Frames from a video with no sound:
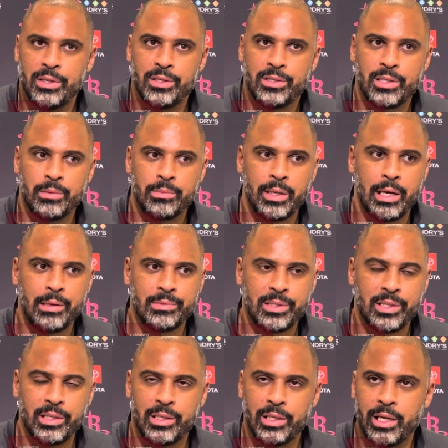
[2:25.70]
sometimes
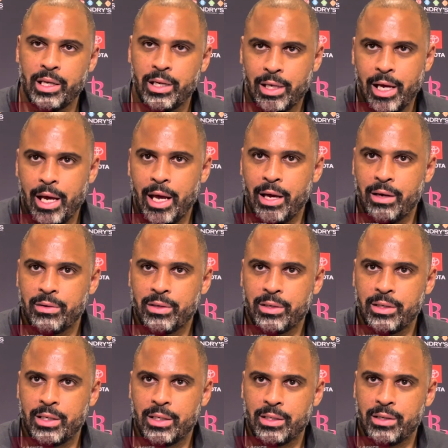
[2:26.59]
good to get a guy out,
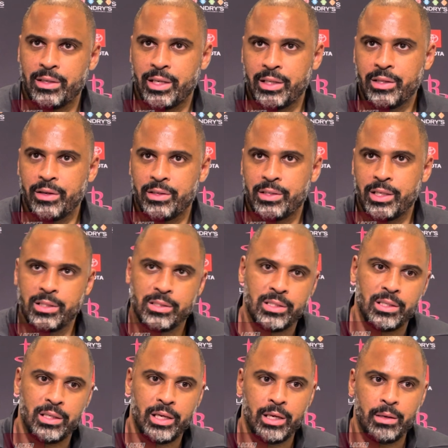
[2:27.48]
get their, get their
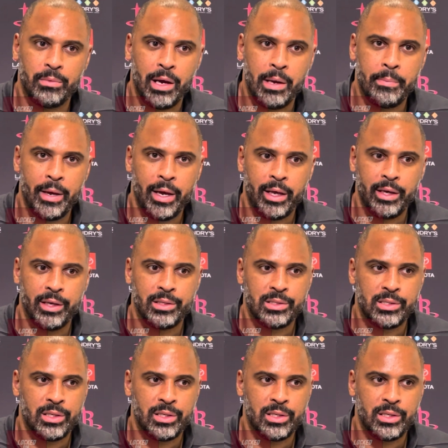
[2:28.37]
attention, and get them right back in.